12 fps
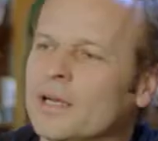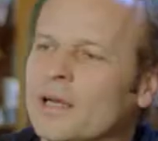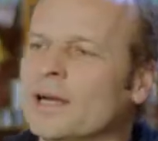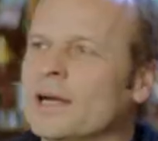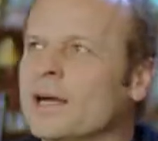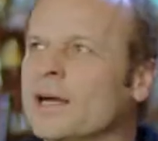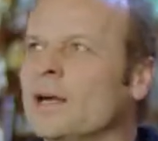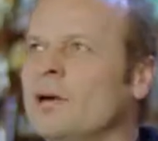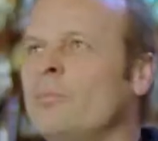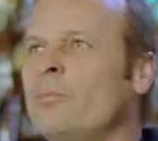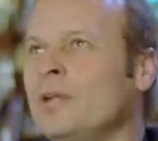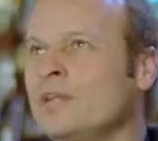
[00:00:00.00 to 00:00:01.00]
Uh,
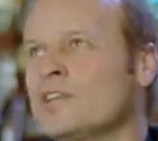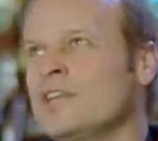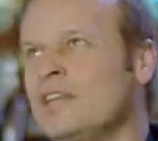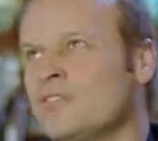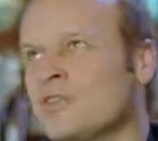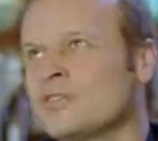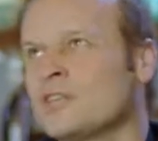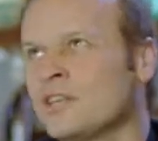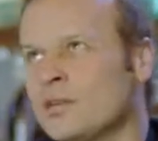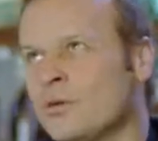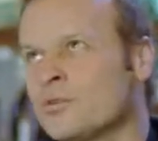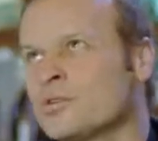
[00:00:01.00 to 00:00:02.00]
but it's an interesting
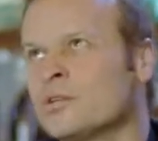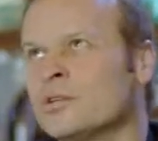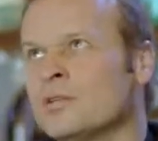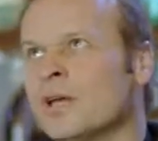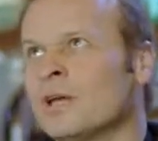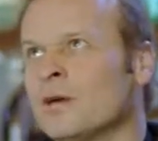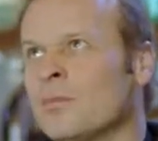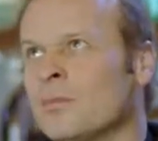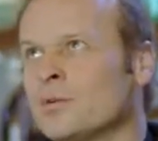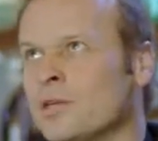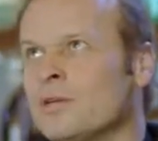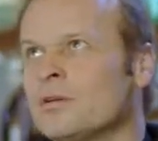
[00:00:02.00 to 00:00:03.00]
notion, and I'm, I'm
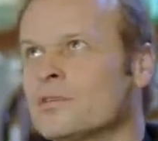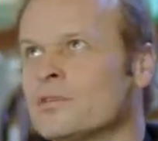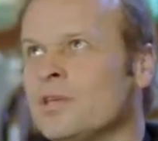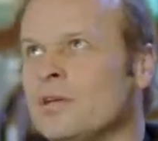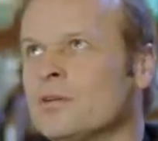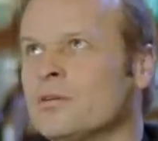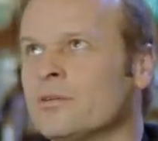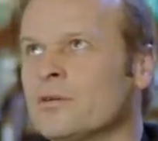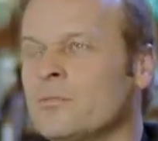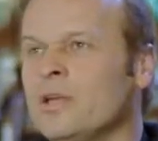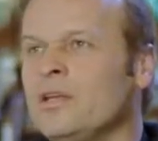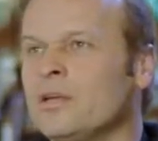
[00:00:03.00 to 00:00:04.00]
curious to hear your
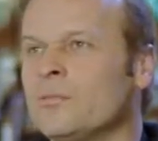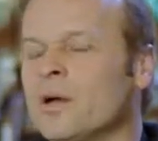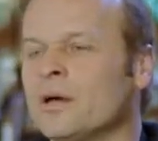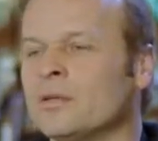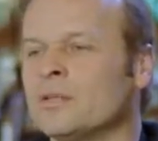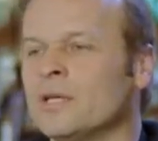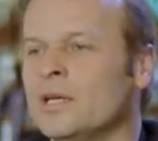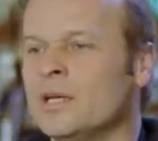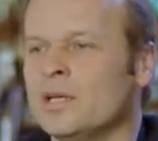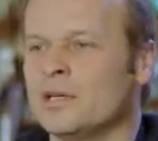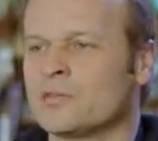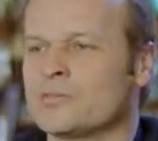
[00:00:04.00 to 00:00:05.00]
opinion about it,
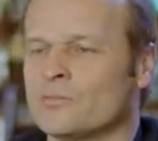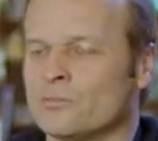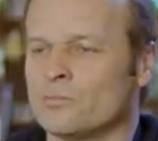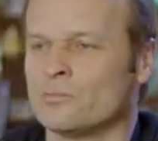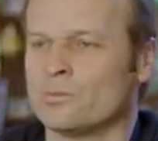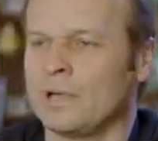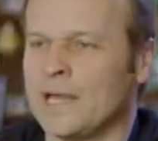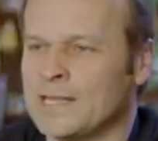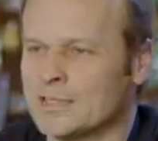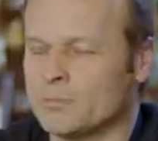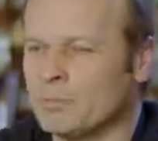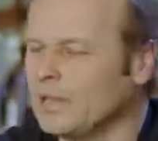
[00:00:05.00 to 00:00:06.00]
because
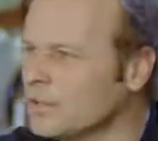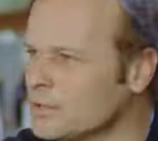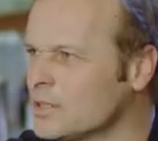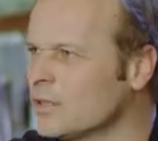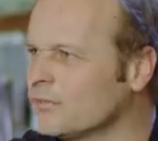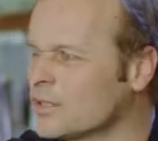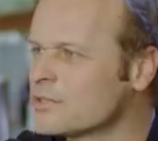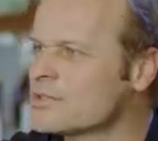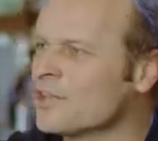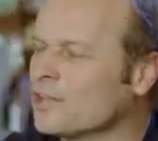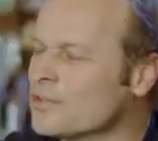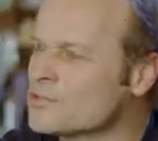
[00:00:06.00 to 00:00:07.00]
relatability, if that's
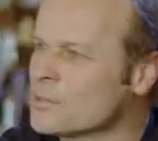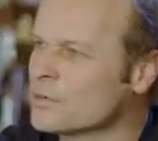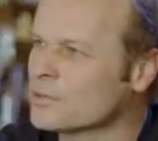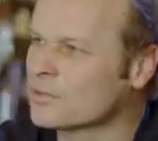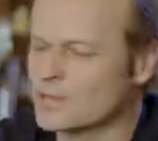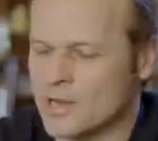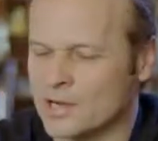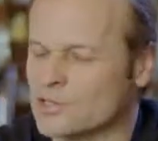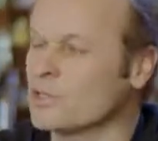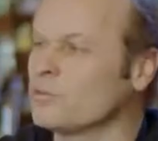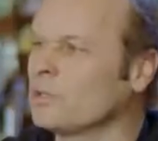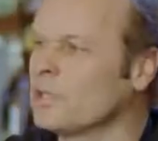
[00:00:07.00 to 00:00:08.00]
an English word, is
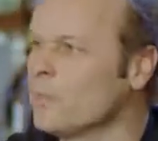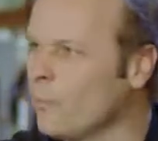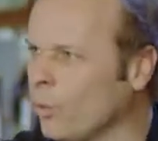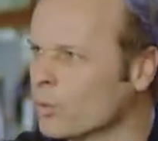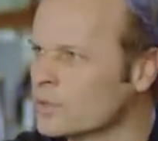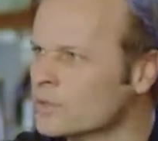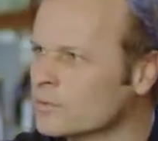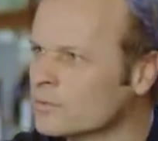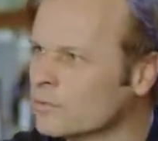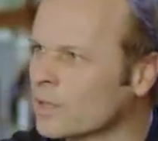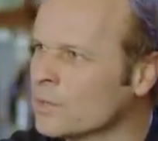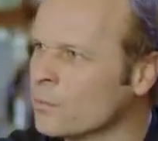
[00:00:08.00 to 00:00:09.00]
actually really important, right?